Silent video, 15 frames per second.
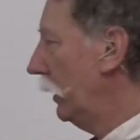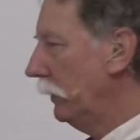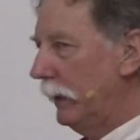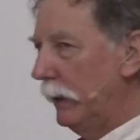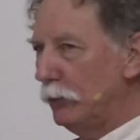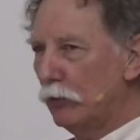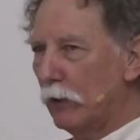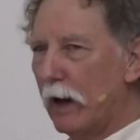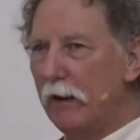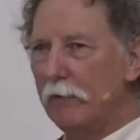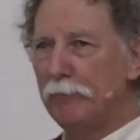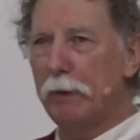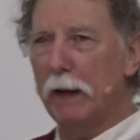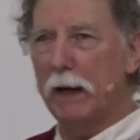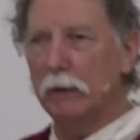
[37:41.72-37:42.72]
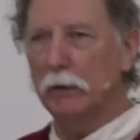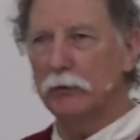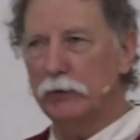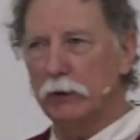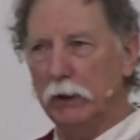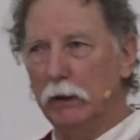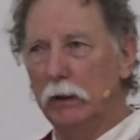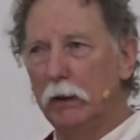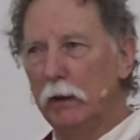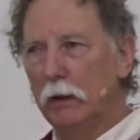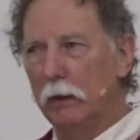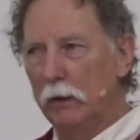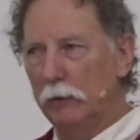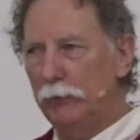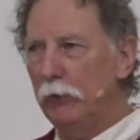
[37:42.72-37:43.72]
that drive policy.
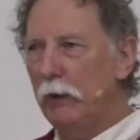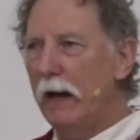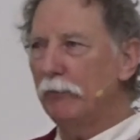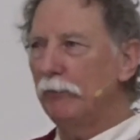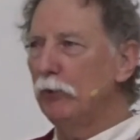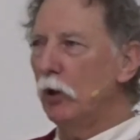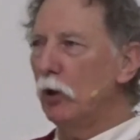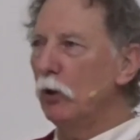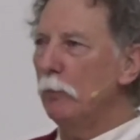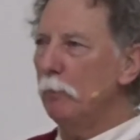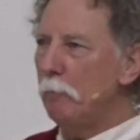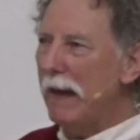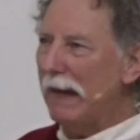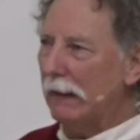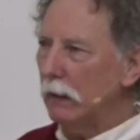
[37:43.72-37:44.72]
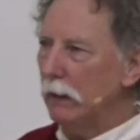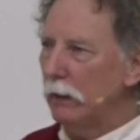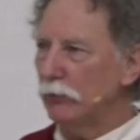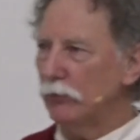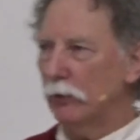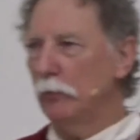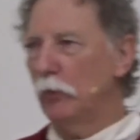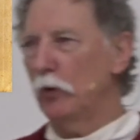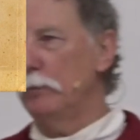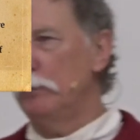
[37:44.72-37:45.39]
If you have no mechanism or